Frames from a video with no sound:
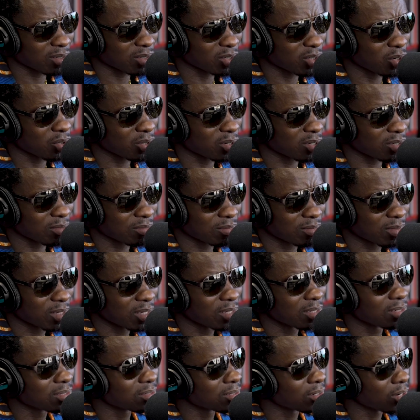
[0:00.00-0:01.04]
When would, cats tell
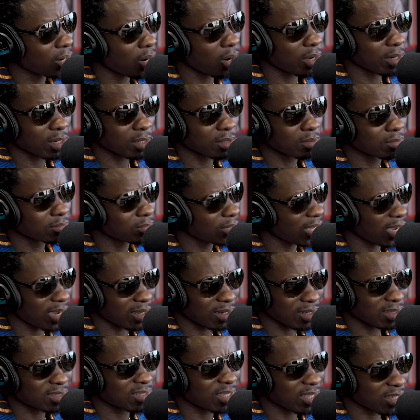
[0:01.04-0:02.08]
you turn oh, off, they, nah,
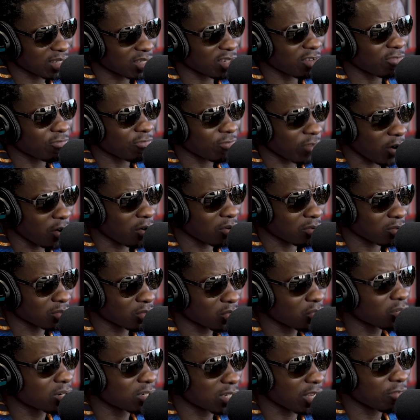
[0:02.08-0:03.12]
they take your phone.
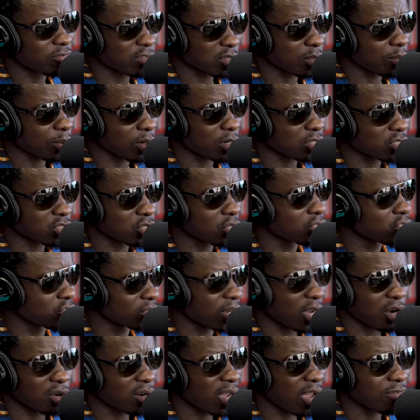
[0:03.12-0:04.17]
You yeah. go to Dave Chappelle show, you're
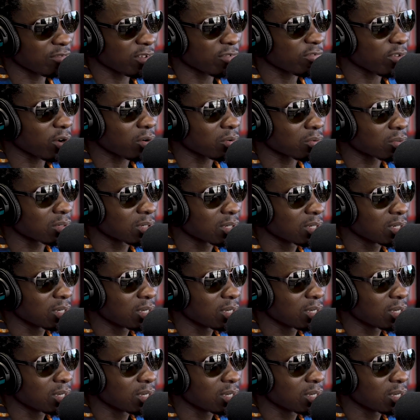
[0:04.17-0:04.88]
not gonna have your phone.